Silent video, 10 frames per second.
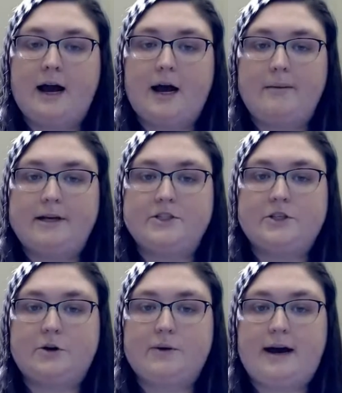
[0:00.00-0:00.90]
And
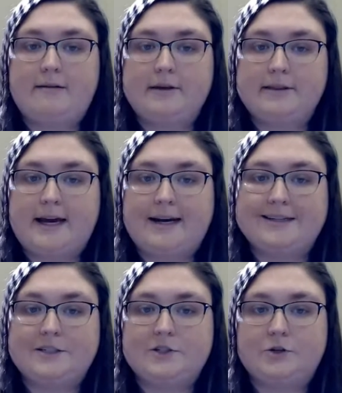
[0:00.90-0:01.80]
so having that
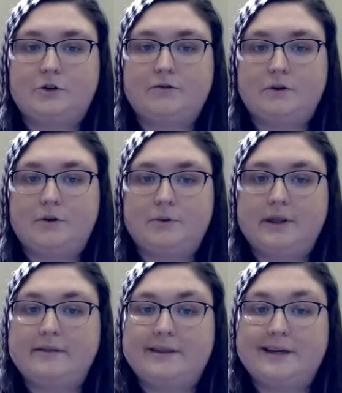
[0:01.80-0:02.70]
additional phone
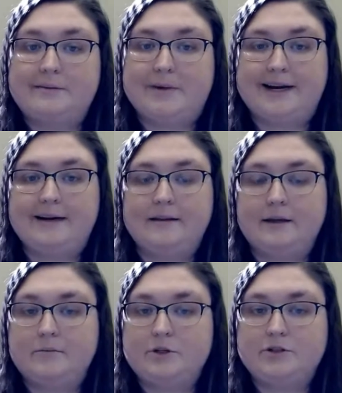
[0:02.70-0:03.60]
that the
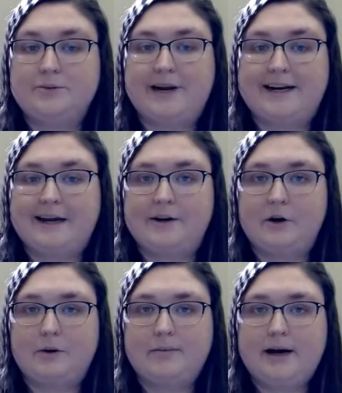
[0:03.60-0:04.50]
abuser might not
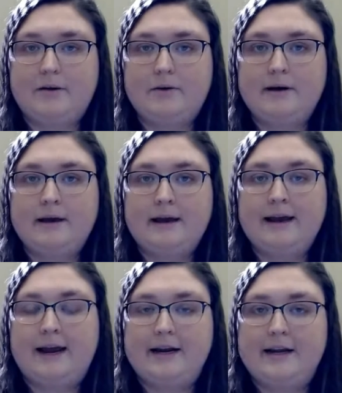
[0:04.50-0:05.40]
know about,
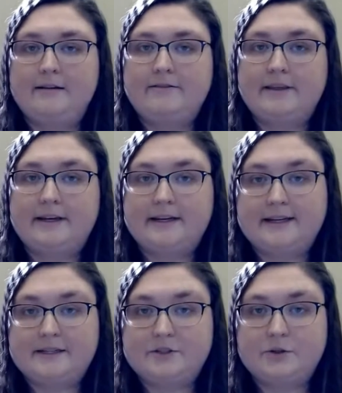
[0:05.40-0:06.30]
and if they
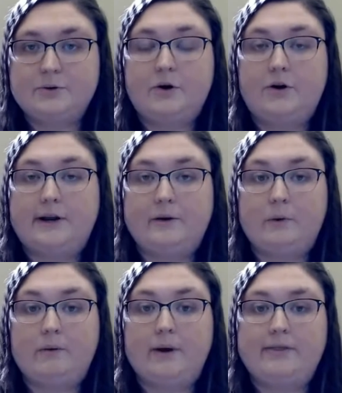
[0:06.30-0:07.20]
need to call
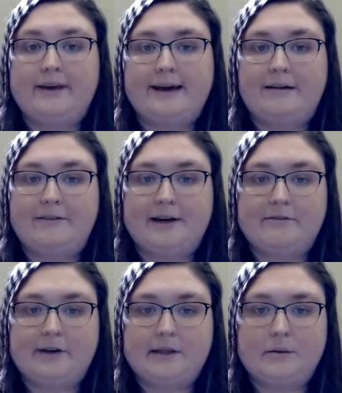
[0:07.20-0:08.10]
911, they have that
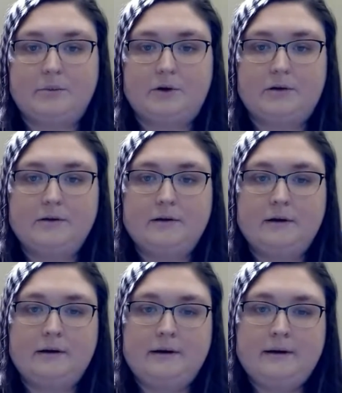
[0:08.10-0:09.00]
available.
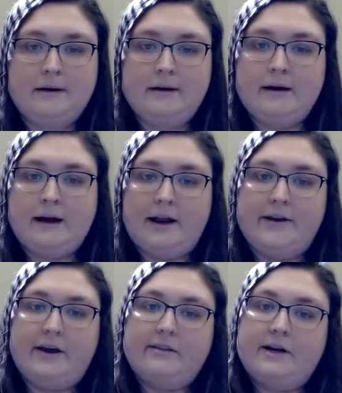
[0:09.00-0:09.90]

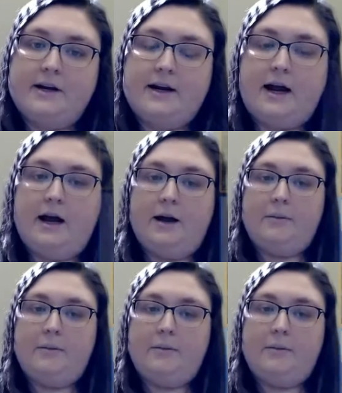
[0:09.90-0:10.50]
Another